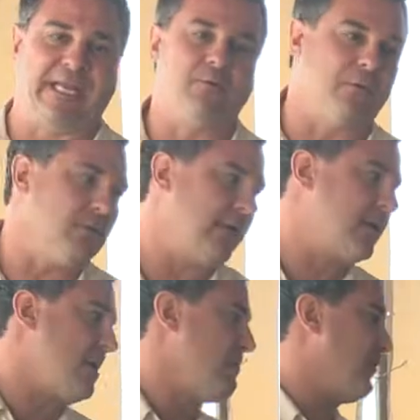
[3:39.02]
annual
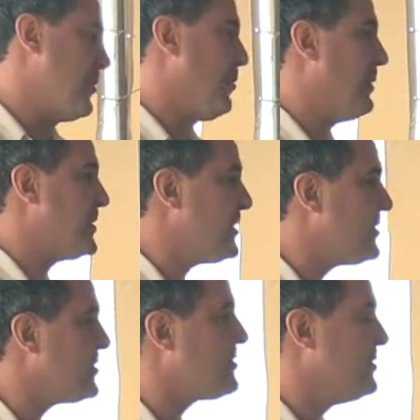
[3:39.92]
income for your
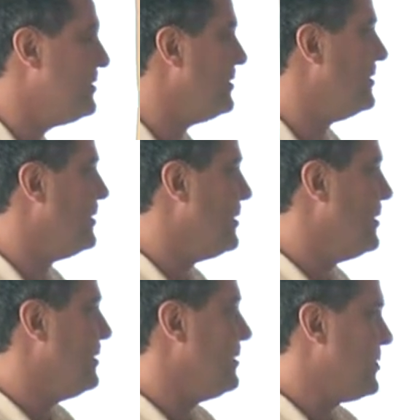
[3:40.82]
business?
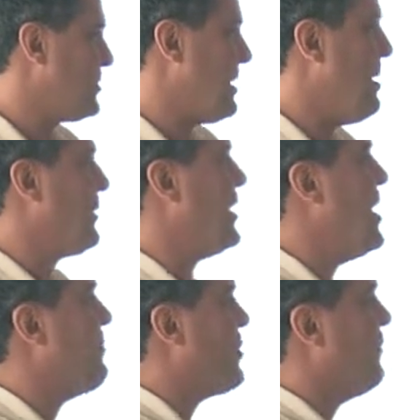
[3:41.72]
Just come up with a
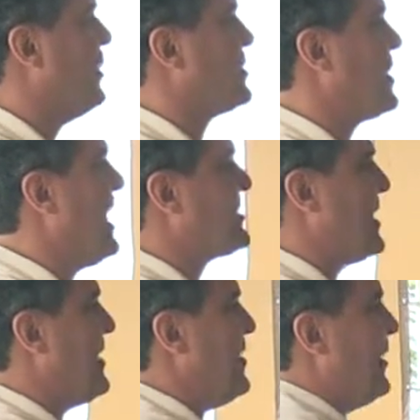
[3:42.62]
number over those last 10